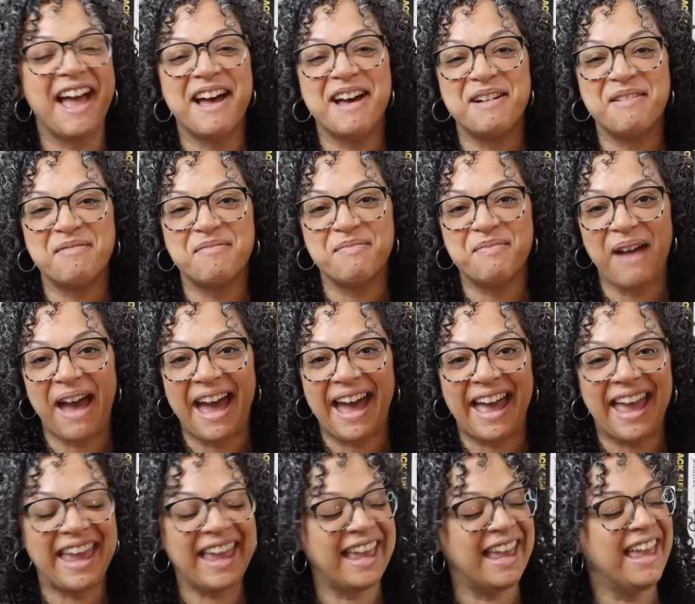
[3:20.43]
um,
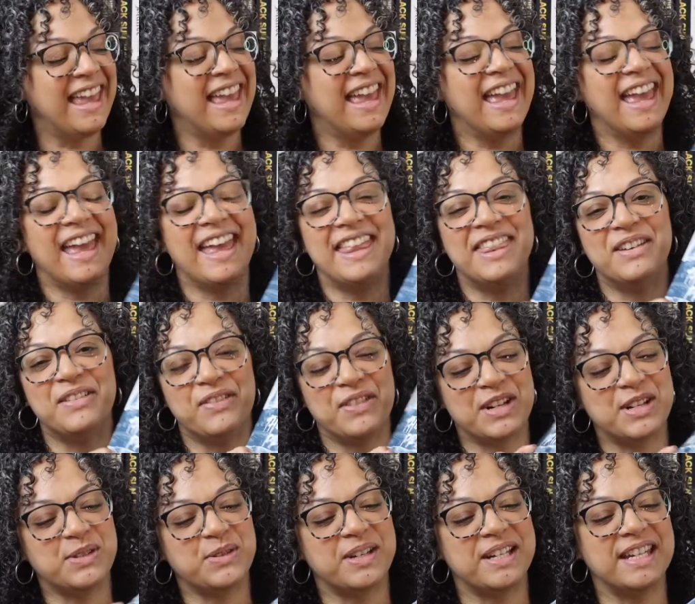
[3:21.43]
by and the
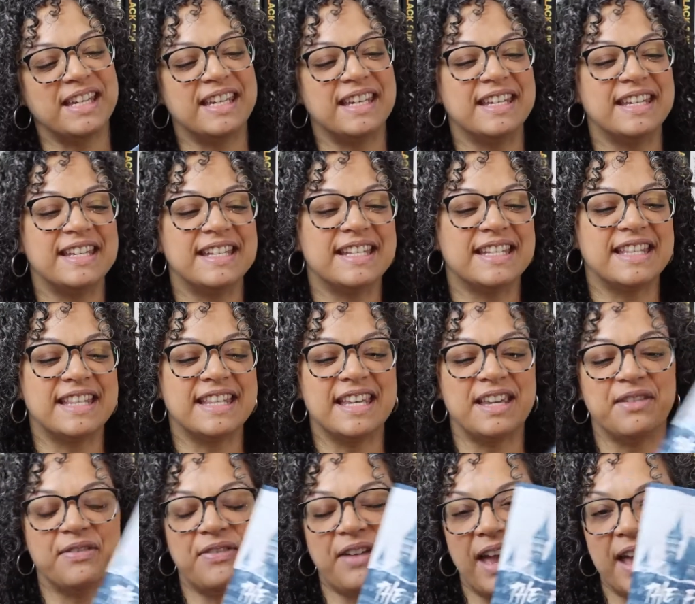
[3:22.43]
first one is
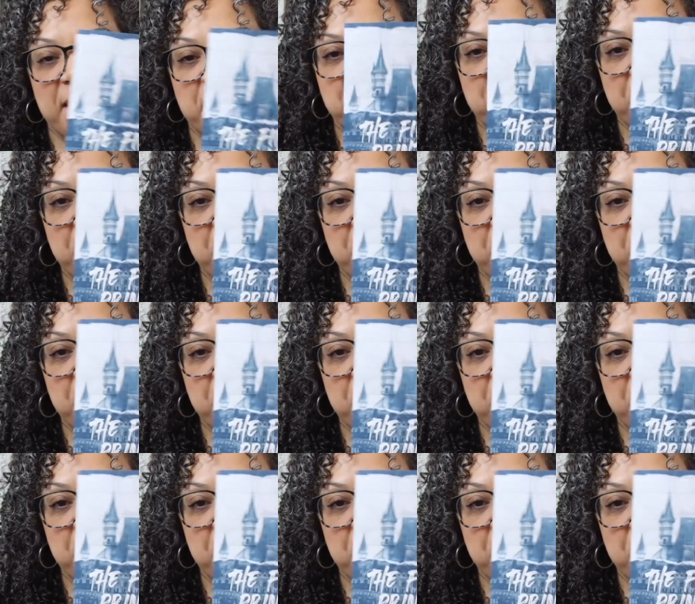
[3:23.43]
the fine